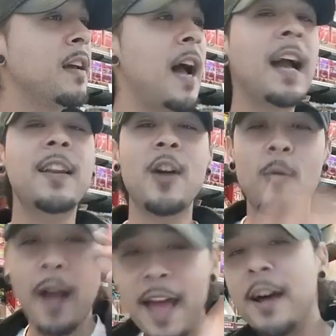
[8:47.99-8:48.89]
I can know
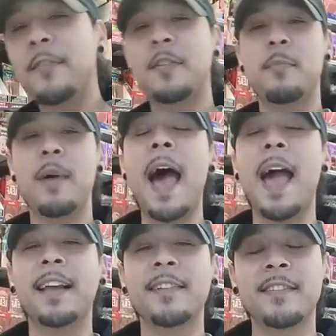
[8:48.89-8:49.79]
right off the
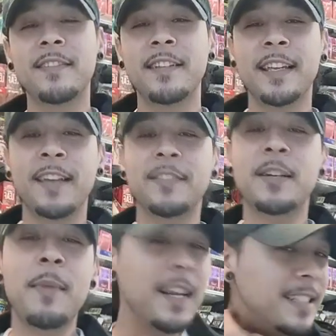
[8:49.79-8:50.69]
bat if
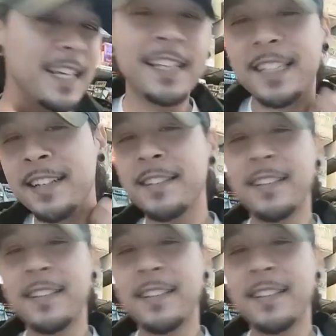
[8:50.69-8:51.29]
somebody's itching,